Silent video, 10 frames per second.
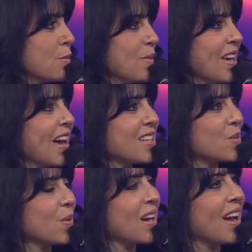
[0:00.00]

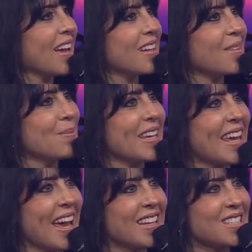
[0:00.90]
Because when I
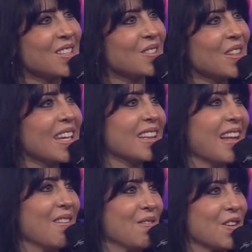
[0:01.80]
began to look at
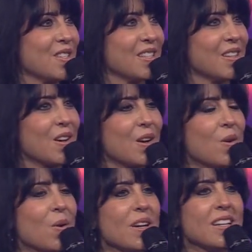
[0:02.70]
that verse in the
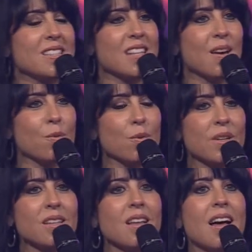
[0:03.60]
concordance, I
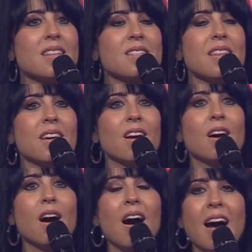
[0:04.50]
realized that
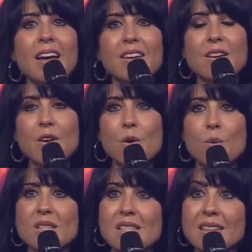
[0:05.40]
God
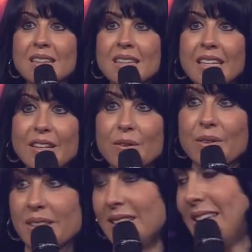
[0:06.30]
was
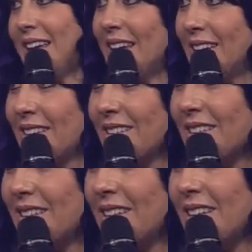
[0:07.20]
literally
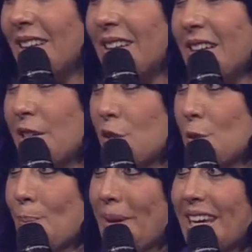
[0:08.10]

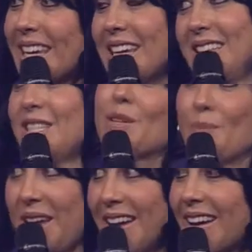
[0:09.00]
speaking to
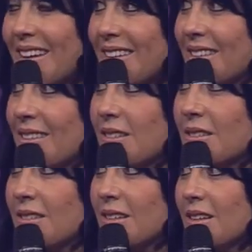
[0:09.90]
me
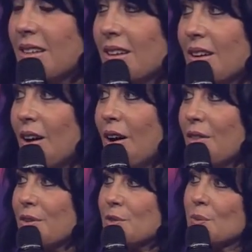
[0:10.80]

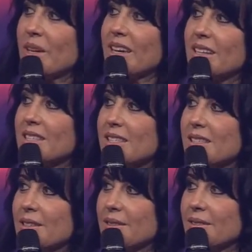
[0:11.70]
all those
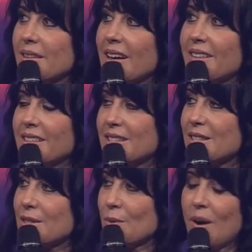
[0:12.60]
weeks, and
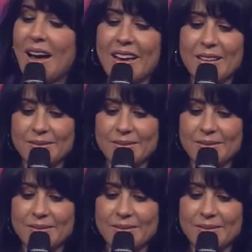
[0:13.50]
this is why.